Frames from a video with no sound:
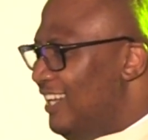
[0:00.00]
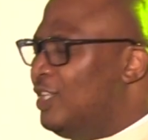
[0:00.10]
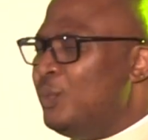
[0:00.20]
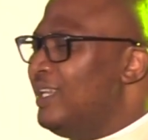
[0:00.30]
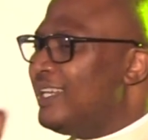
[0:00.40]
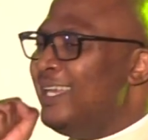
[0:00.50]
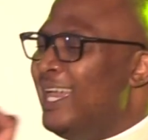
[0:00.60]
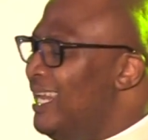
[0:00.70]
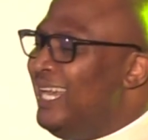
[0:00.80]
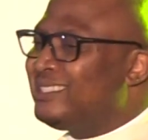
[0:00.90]
It will
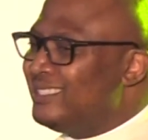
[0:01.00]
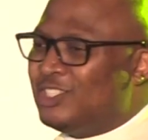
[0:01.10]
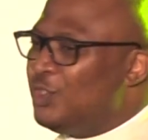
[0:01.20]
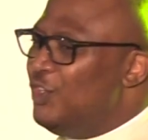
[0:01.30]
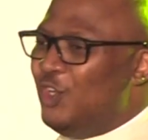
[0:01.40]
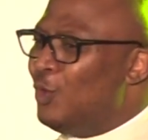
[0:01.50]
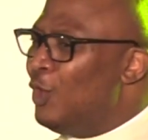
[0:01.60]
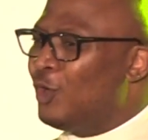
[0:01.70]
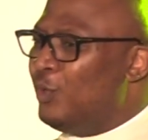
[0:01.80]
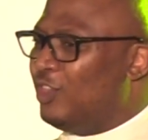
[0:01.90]
really assist you in your
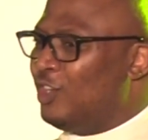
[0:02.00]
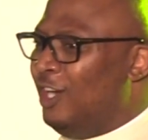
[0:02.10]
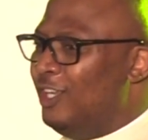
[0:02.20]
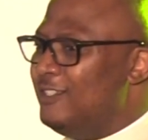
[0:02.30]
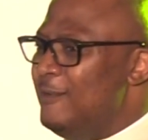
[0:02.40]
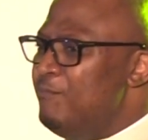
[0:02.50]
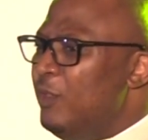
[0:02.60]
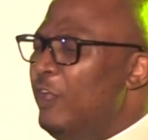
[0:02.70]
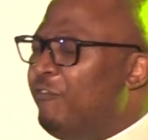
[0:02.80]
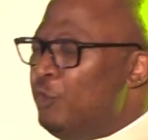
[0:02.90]
walk with God.
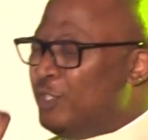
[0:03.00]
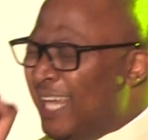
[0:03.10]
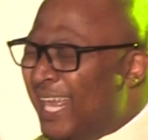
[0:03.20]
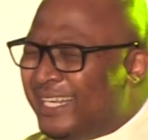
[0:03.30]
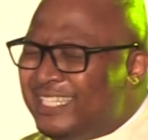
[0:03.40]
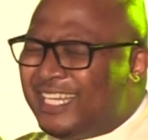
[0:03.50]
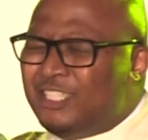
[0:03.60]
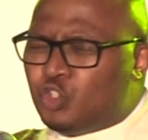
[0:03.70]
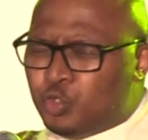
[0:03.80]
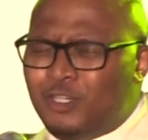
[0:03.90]
If you take it
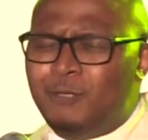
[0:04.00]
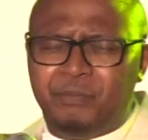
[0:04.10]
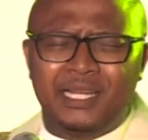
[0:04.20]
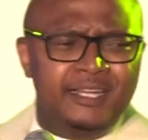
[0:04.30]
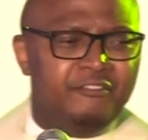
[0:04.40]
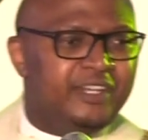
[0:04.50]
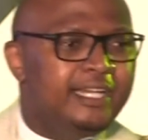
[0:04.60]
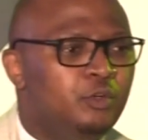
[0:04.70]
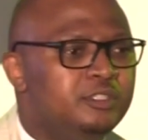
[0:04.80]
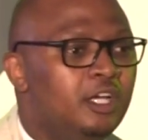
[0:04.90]
and truly believe in
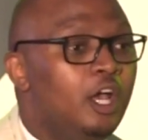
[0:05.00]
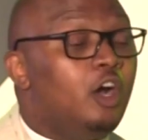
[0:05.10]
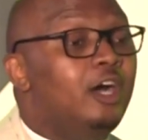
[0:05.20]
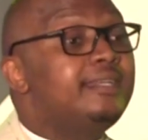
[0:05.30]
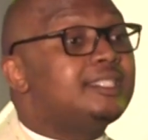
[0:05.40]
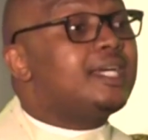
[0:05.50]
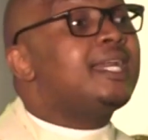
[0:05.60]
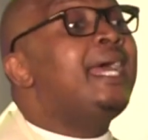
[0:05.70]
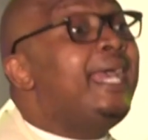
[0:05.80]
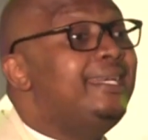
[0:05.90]
it, God is
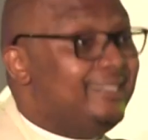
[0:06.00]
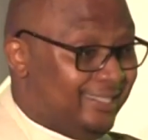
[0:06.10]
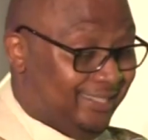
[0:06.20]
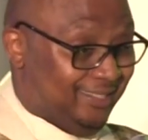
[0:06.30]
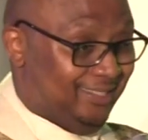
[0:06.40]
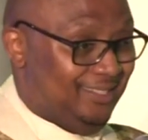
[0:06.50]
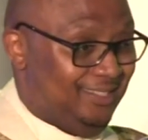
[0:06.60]
great.